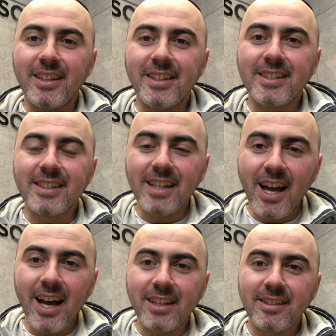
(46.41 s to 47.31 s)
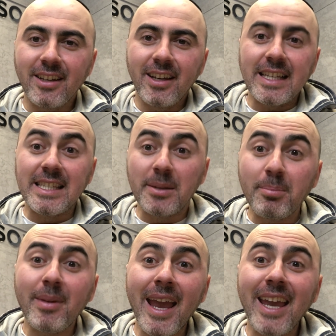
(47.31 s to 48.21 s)
is not the
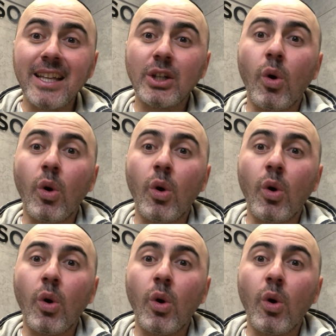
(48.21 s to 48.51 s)
main